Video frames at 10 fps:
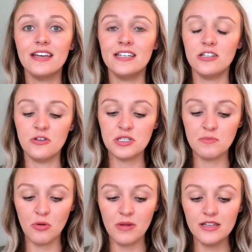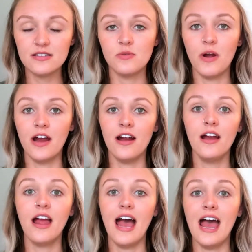into those moments
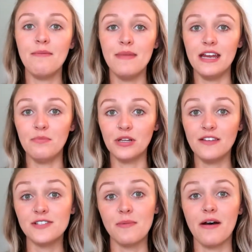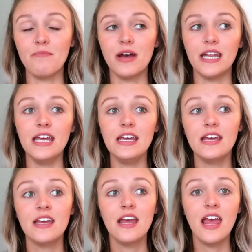where I made beliefs about
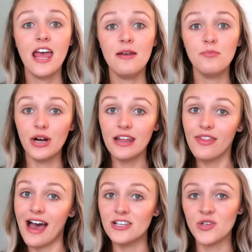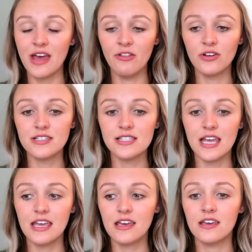money and break that. So that looks
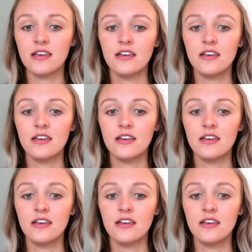like